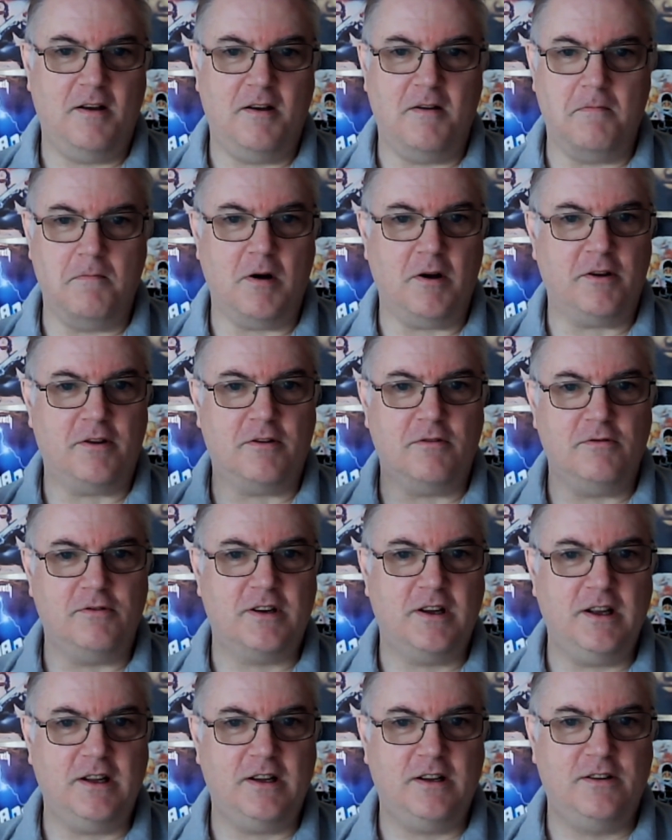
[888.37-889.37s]
Michael's
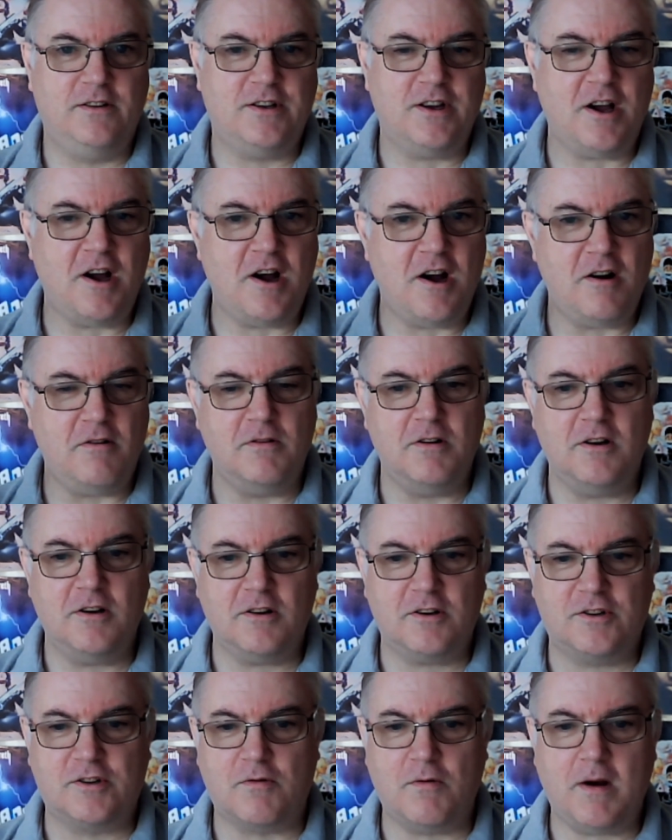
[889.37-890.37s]
guitar
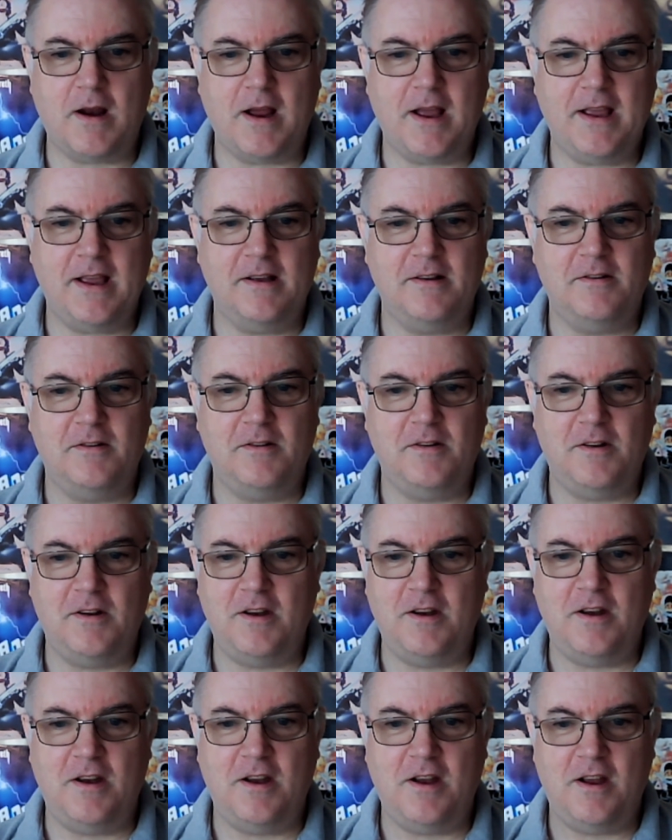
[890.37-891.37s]
works great.
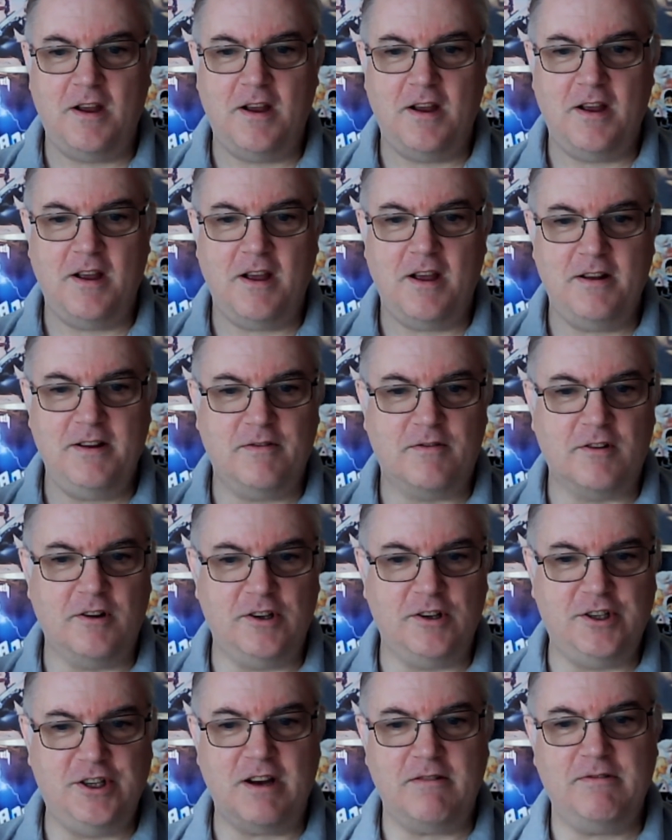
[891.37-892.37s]
And you've
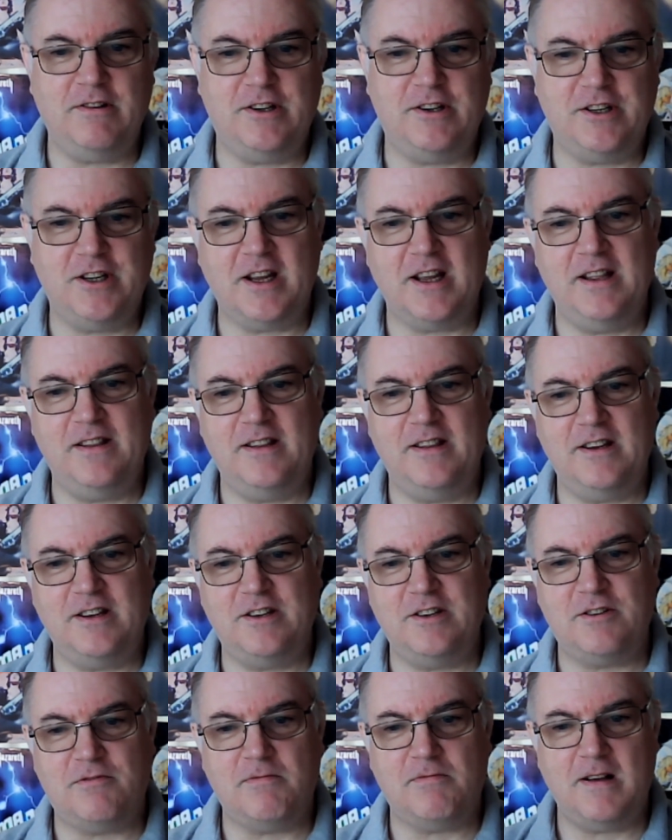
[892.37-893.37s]
got Jerry singing
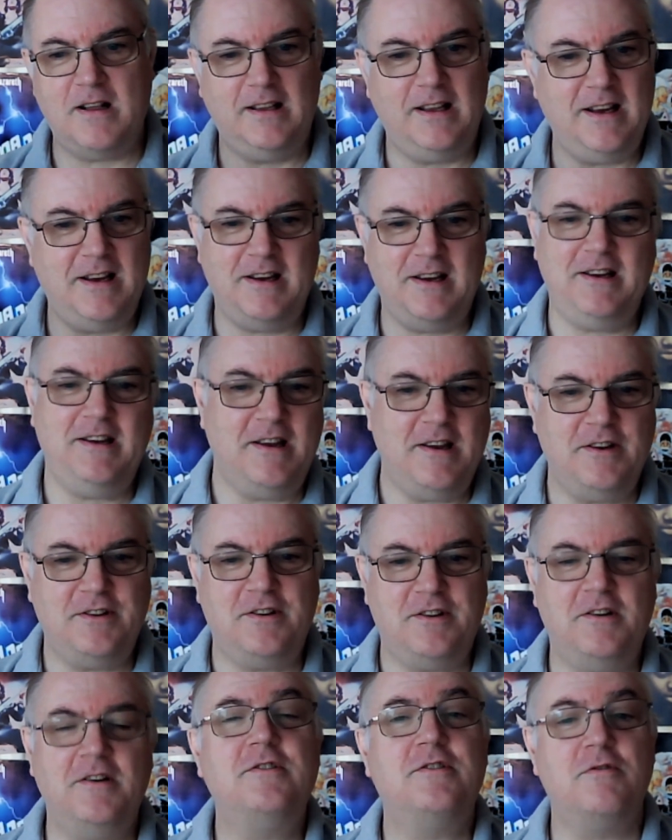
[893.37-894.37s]
this as well.
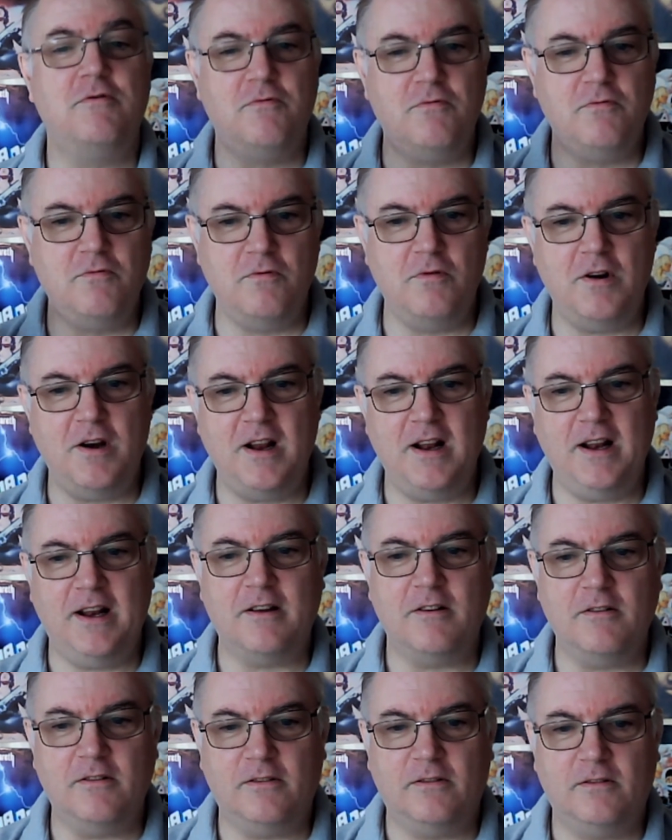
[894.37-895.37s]
It's a really
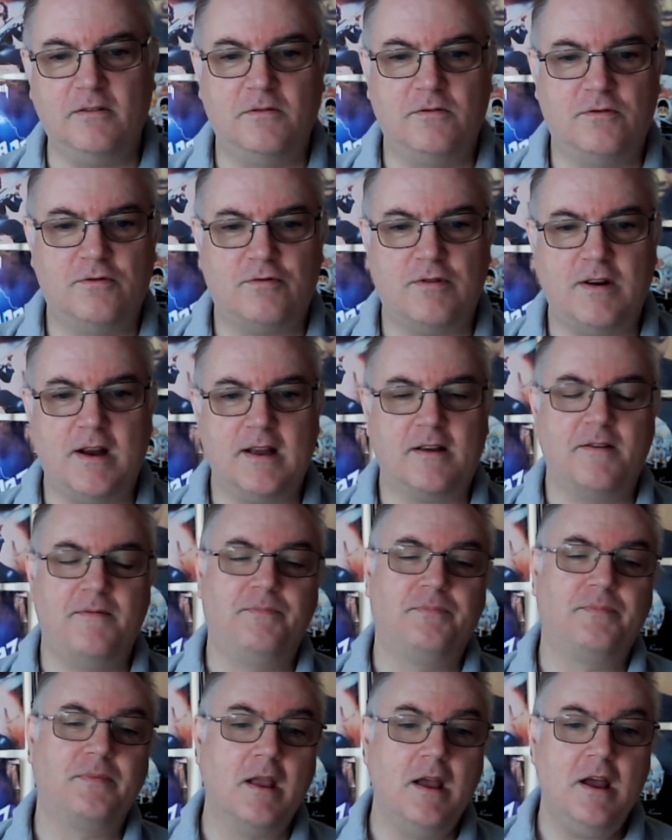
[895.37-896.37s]
good track.
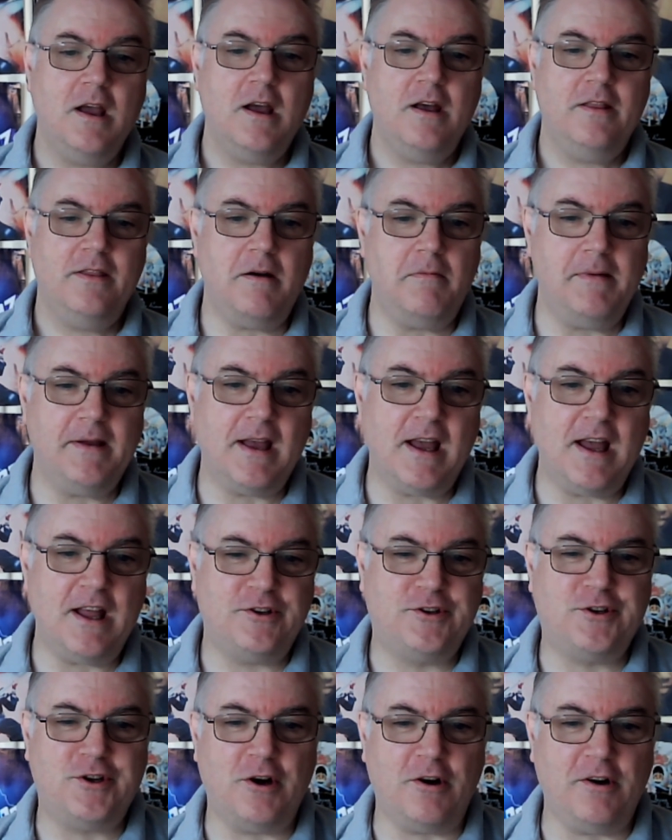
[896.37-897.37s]
Then we
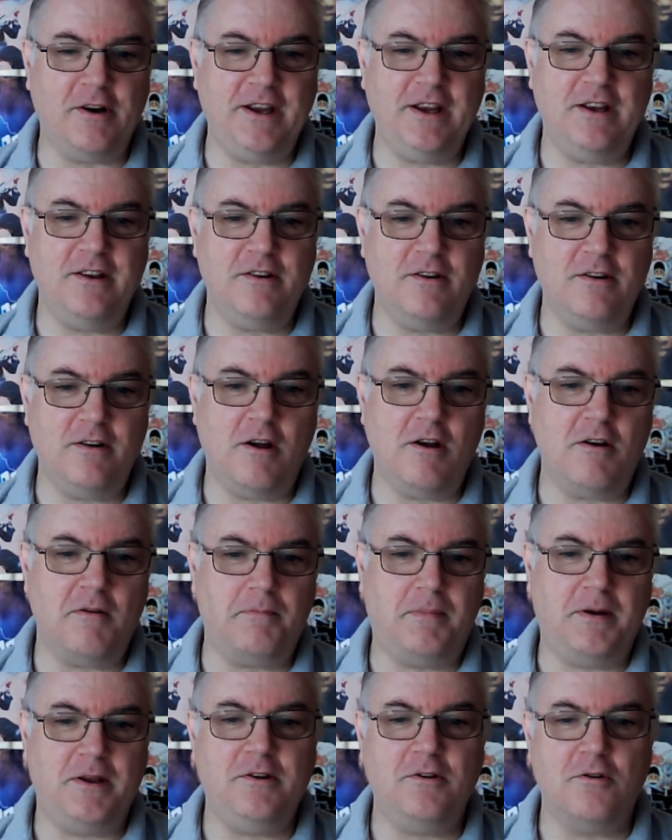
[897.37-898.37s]
get Tighten
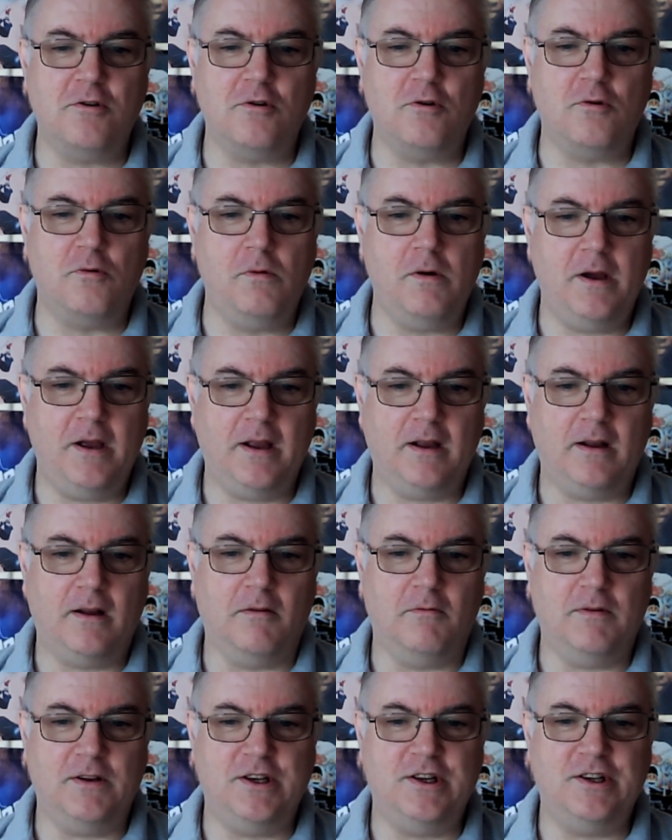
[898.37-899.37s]
Up Your Wig,
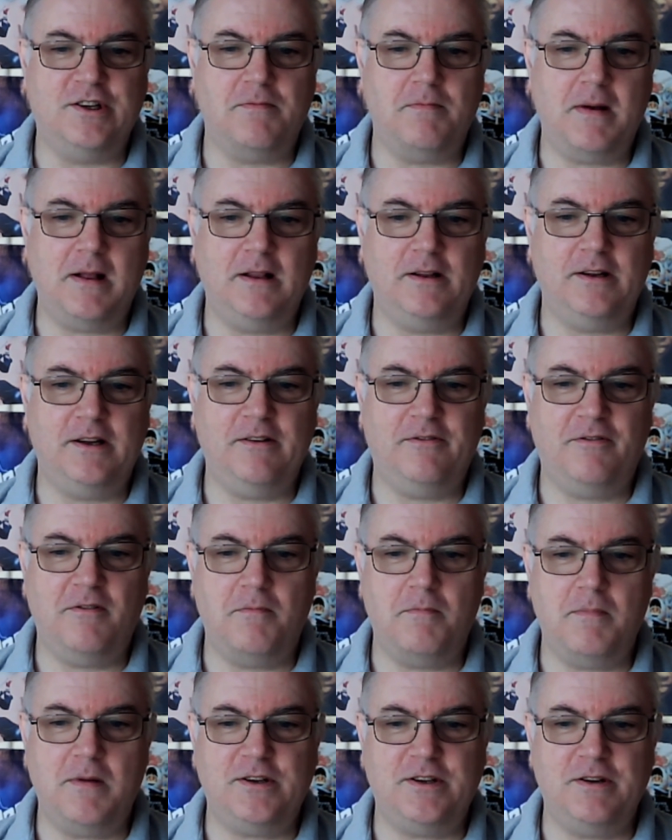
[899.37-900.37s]
which is a melody for
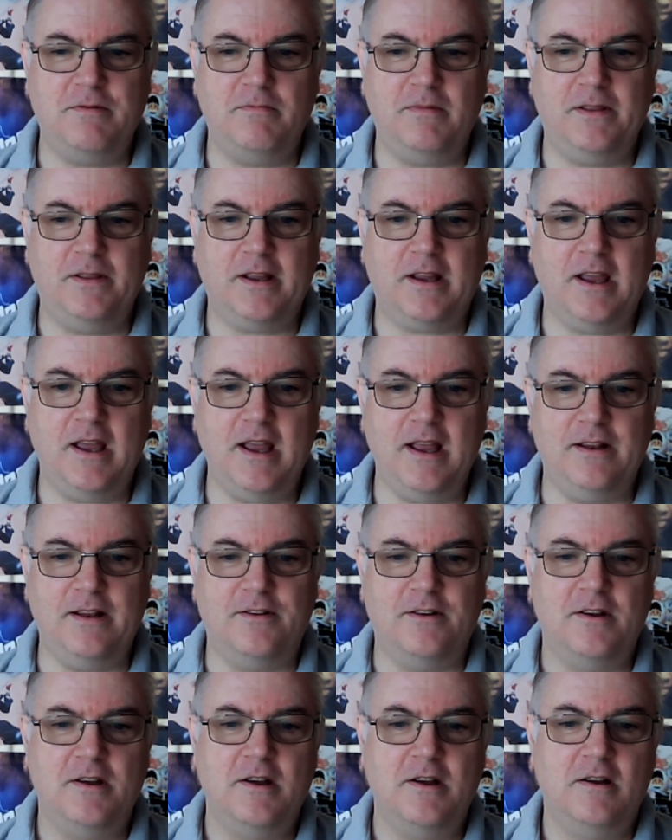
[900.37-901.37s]
Messing With The Kid,
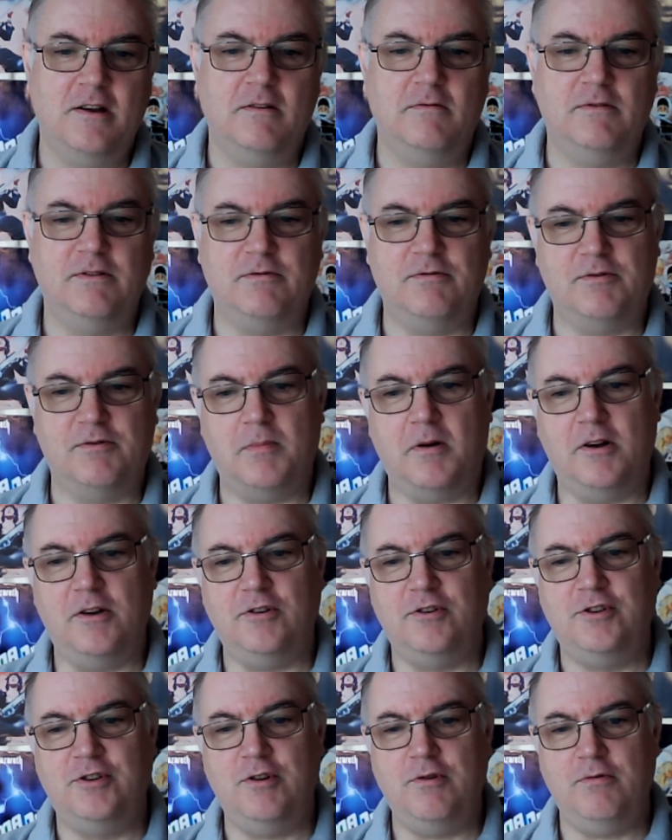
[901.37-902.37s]
which was by
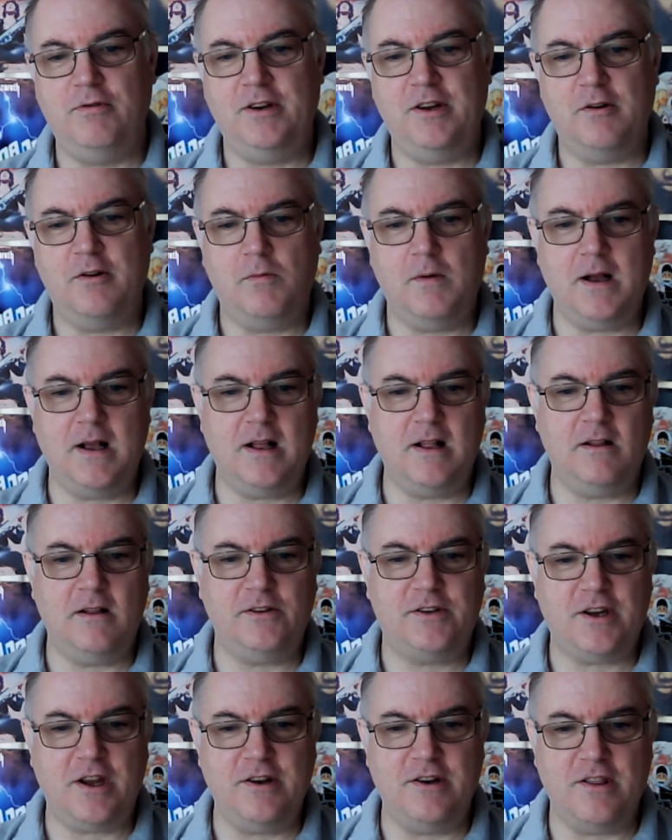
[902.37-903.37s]
Junior
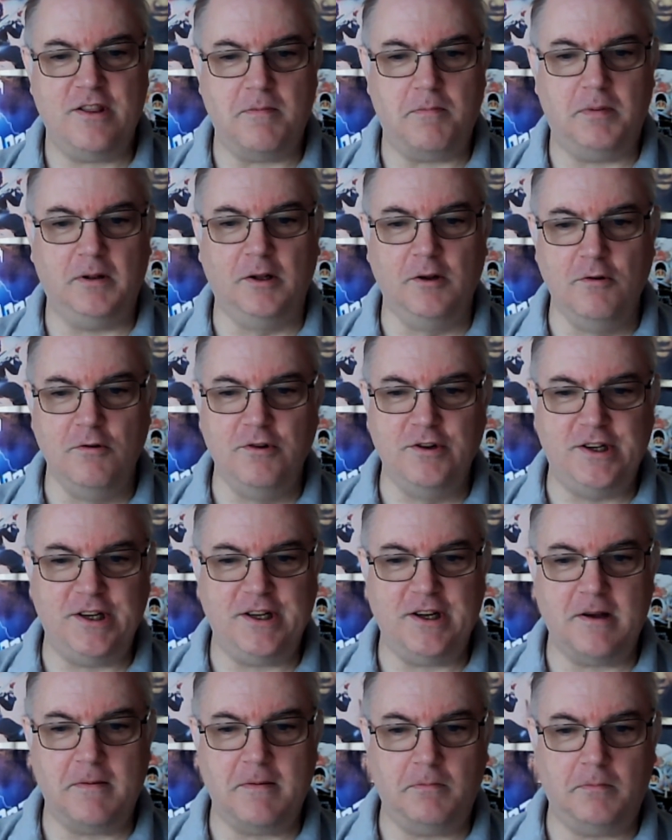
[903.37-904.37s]
Wells. Another
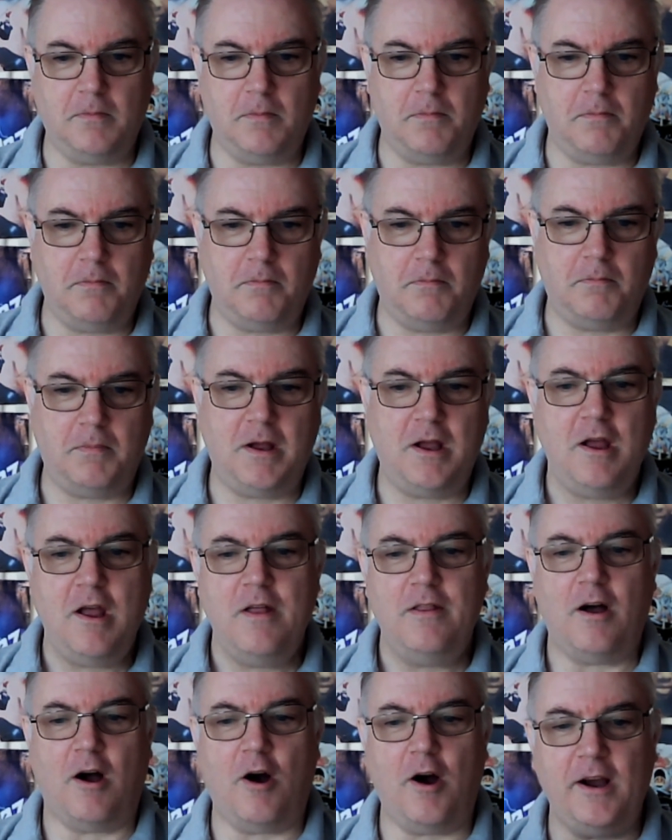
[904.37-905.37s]
bluesy number.
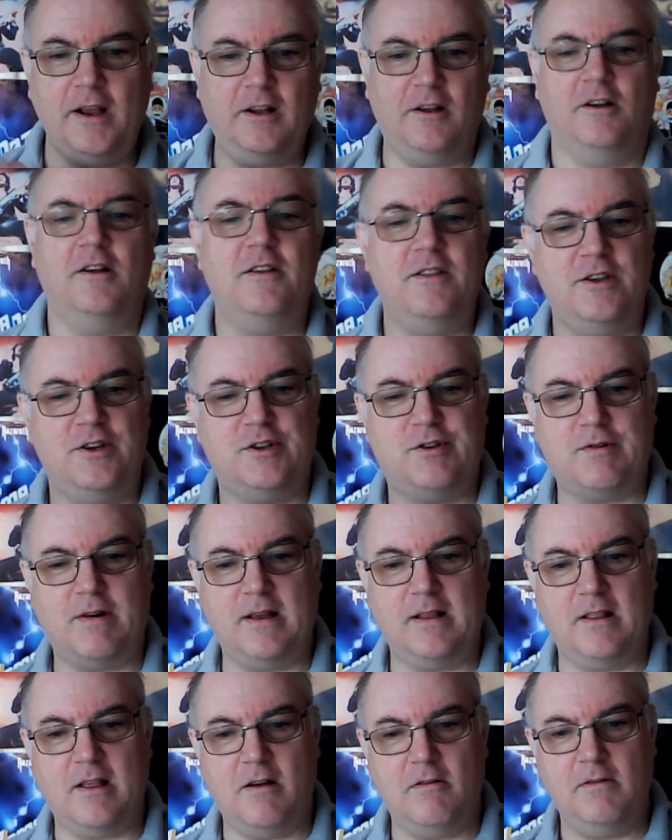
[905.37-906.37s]
The highlight of this
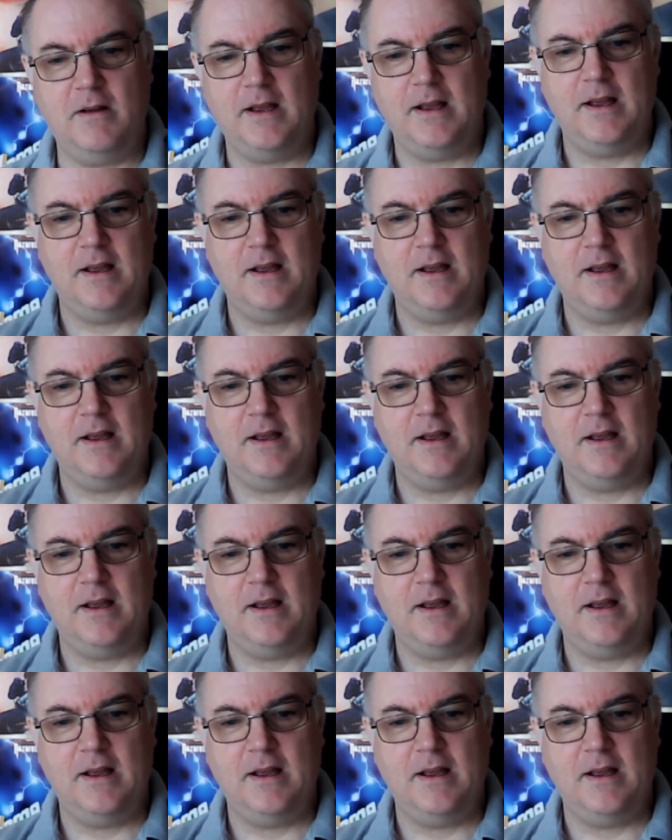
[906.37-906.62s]
track, though,